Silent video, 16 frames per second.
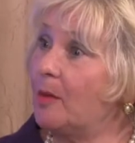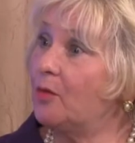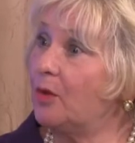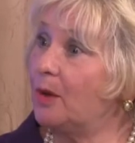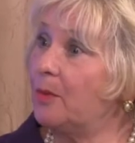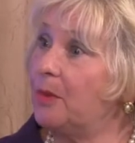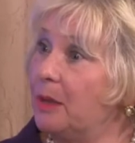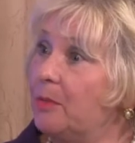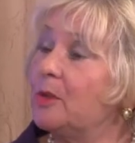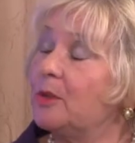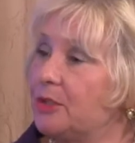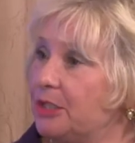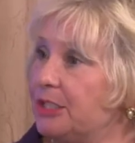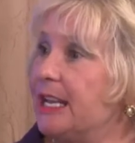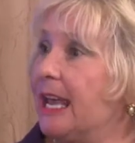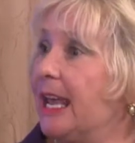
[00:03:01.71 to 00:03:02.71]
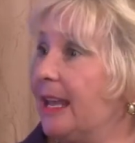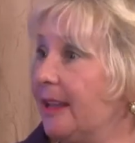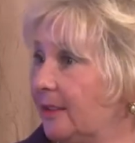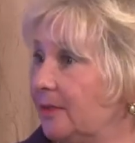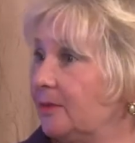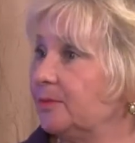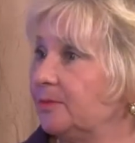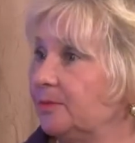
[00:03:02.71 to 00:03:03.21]
of what people are saying.
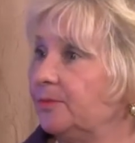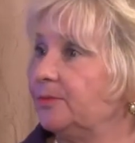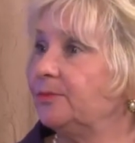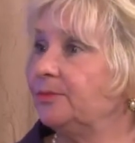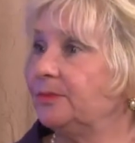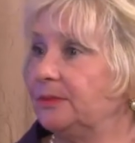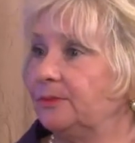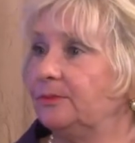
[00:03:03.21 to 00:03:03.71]
Yeah,